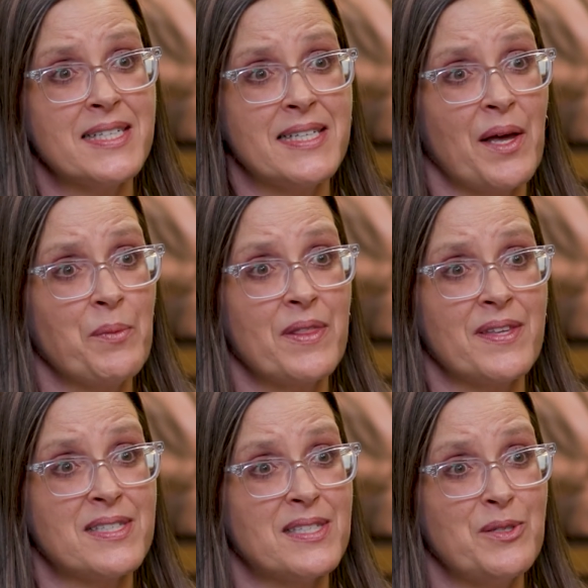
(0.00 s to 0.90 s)
sit down with
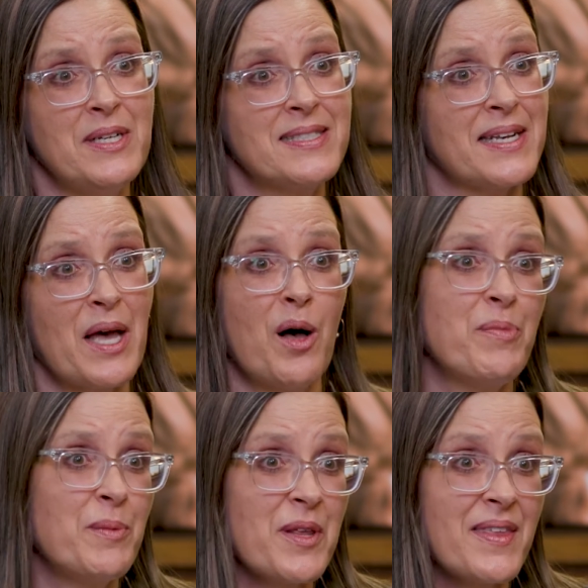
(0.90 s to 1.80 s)
the students and
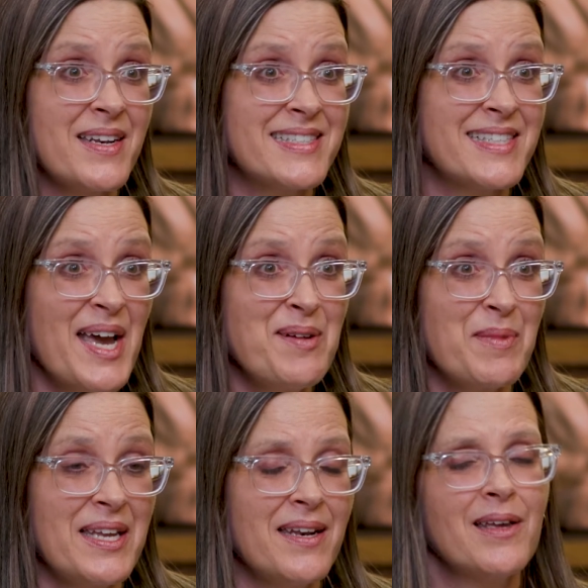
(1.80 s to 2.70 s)
help them with an
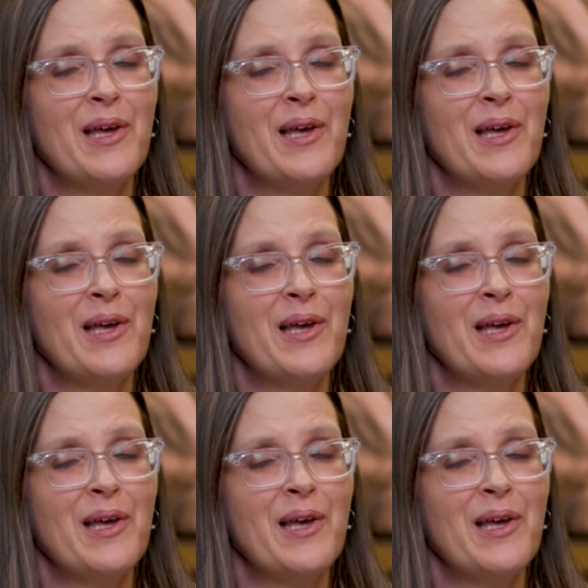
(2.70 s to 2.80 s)
assignment.